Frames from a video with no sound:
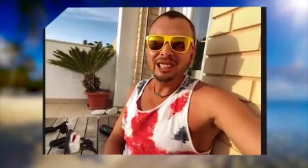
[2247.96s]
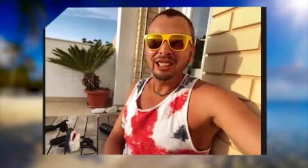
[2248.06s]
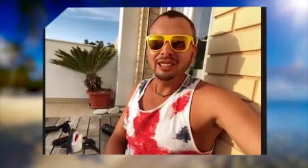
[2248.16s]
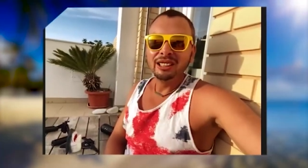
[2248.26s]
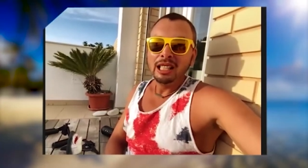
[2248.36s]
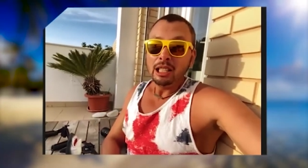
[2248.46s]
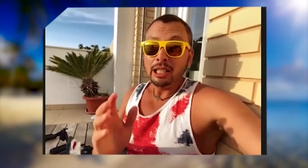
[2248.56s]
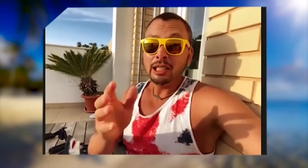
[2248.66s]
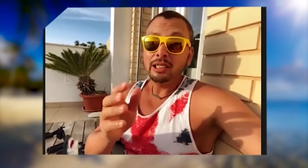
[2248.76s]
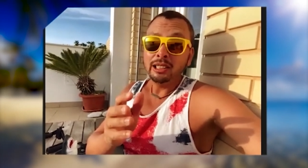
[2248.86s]
here.
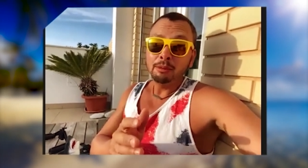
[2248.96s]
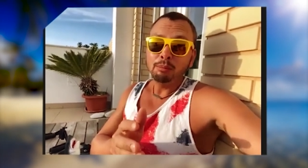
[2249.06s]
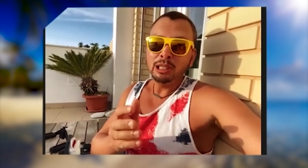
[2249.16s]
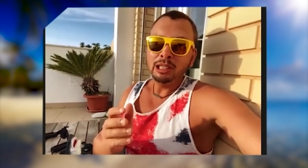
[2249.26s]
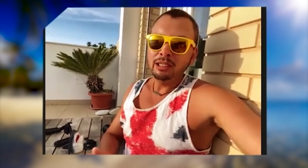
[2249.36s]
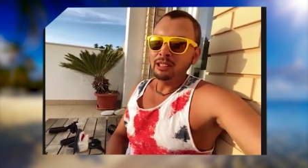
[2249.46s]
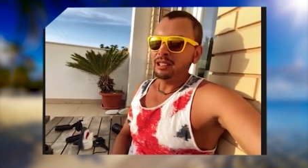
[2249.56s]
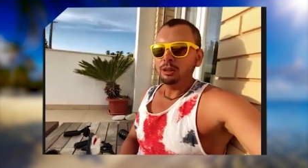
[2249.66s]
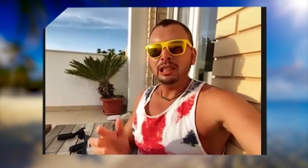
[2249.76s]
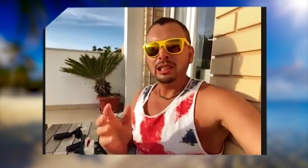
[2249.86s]
And let me
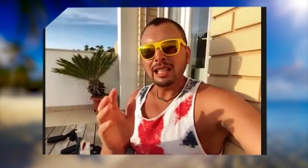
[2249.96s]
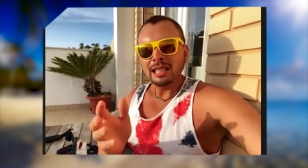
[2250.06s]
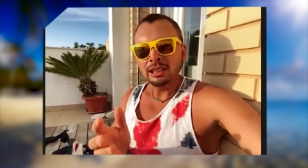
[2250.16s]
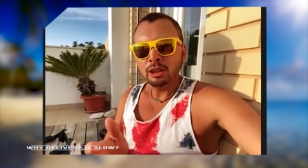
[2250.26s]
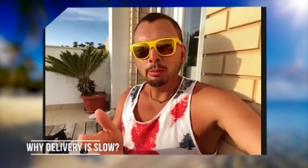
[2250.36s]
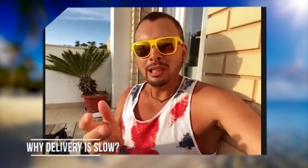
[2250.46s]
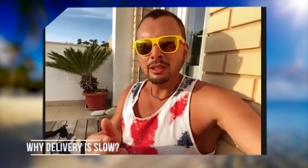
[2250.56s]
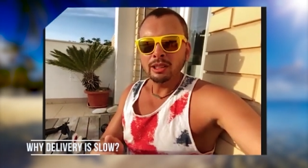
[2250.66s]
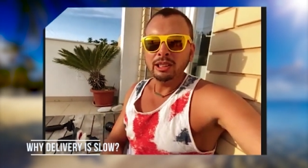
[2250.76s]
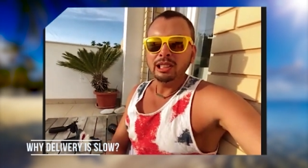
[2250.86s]
quickly ask you about
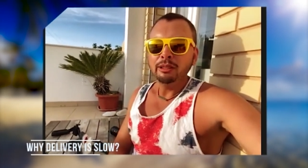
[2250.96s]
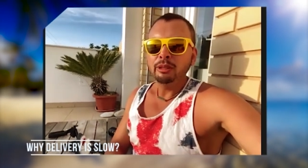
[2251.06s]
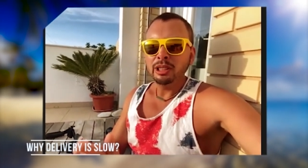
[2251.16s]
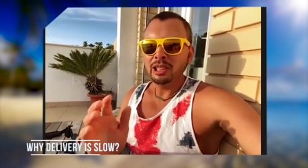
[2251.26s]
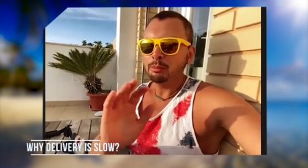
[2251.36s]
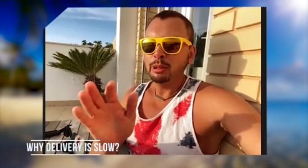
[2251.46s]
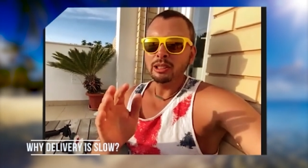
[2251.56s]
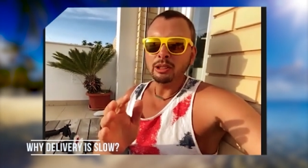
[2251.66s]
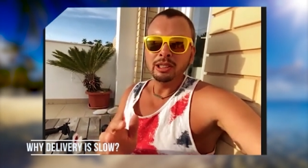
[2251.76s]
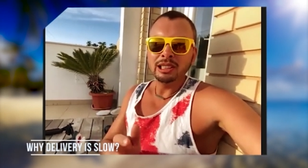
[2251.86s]
the delivery. It's been
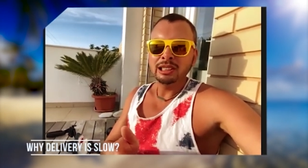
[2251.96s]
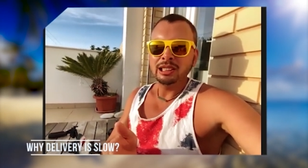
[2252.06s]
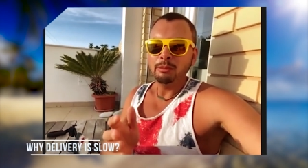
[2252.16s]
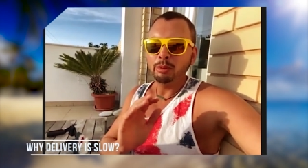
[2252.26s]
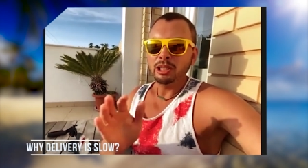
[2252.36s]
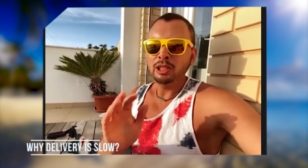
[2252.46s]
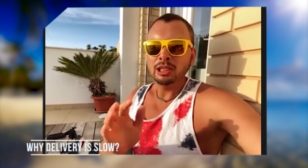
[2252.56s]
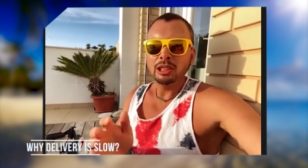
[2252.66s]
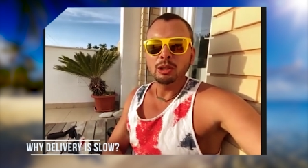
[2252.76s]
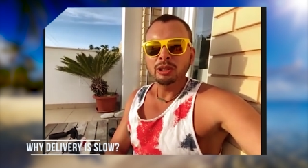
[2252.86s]
honestly pretty
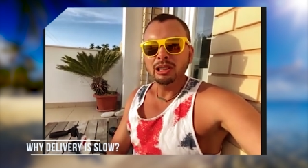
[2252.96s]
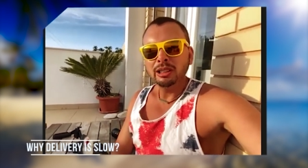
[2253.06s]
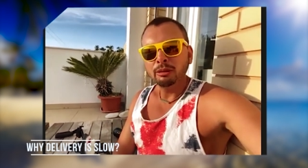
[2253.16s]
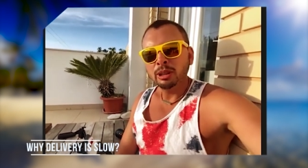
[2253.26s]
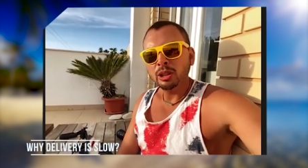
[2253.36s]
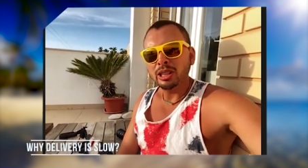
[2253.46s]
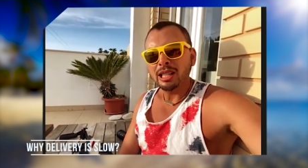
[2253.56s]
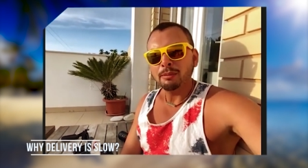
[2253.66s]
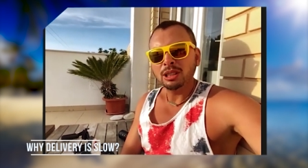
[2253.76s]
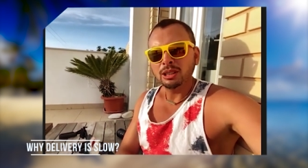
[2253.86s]
slow delivery
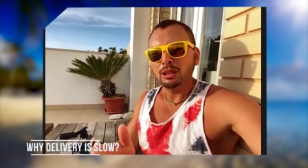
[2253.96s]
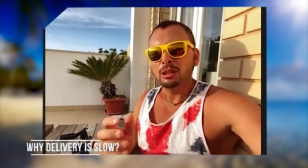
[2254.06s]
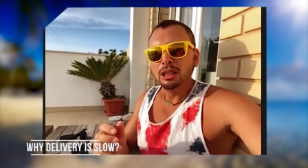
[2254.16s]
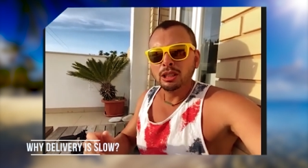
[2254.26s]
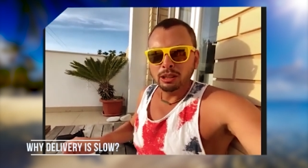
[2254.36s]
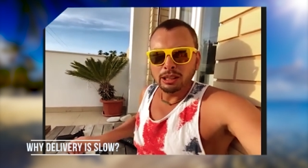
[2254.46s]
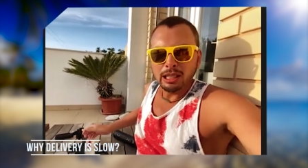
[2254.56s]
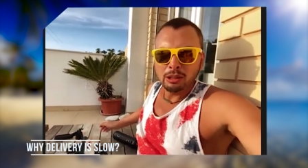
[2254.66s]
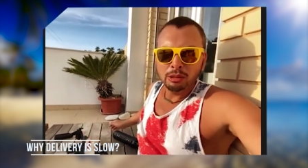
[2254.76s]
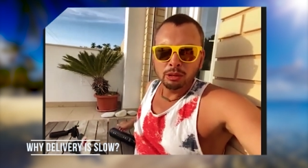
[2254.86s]
time. So
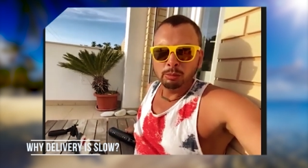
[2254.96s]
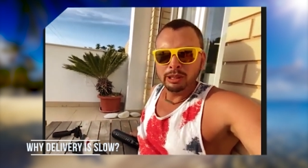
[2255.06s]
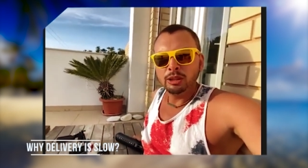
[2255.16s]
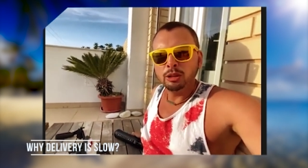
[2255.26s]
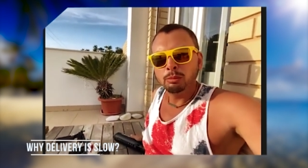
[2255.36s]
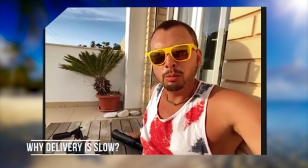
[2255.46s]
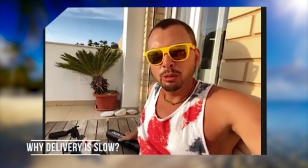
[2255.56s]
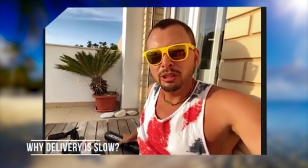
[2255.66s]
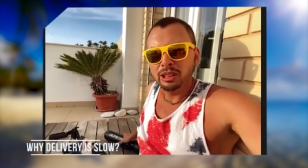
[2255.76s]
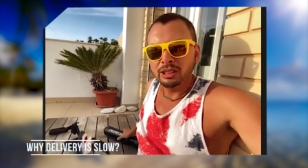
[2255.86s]
how do you plan to improve
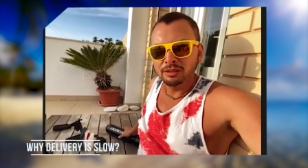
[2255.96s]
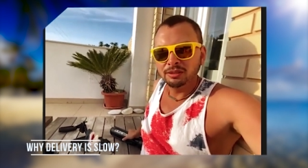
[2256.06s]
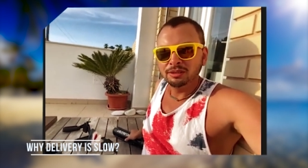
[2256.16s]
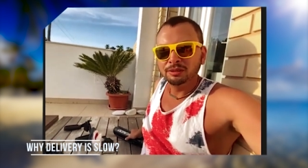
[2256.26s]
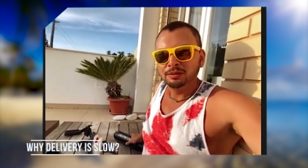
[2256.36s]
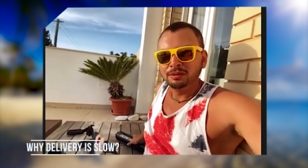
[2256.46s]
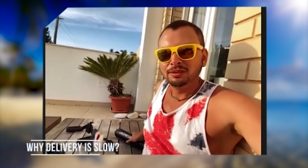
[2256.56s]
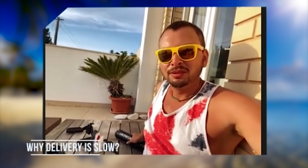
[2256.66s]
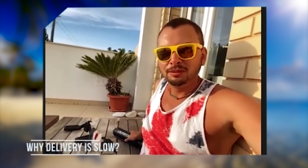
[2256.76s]
it? Let's talk